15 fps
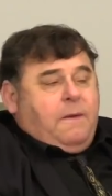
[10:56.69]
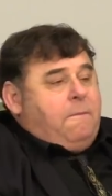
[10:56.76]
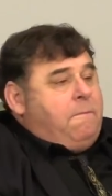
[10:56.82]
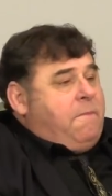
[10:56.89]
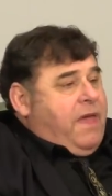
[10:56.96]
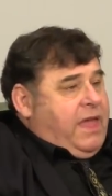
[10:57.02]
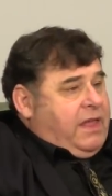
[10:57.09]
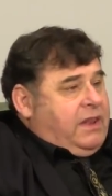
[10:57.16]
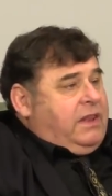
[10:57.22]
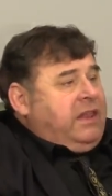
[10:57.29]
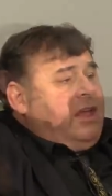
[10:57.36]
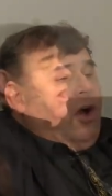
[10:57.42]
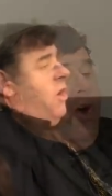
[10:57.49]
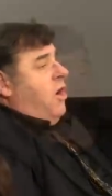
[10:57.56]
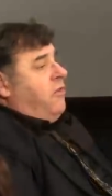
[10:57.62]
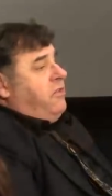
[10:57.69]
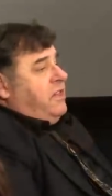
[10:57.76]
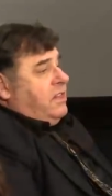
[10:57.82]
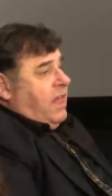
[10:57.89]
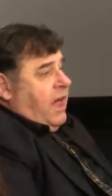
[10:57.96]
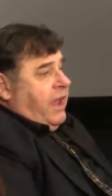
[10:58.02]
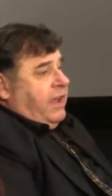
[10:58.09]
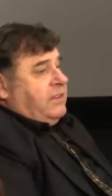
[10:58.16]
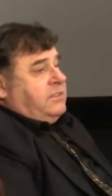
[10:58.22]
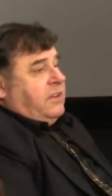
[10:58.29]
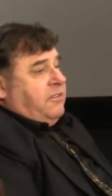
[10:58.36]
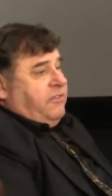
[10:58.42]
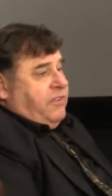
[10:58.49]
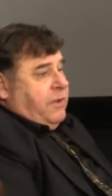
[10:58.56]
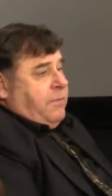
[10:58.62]
Men are reliant
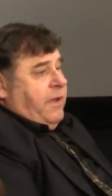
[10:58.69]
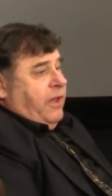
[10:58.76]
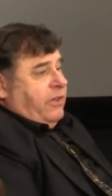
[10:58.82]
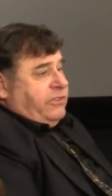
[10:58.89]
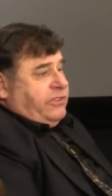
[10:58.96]
on female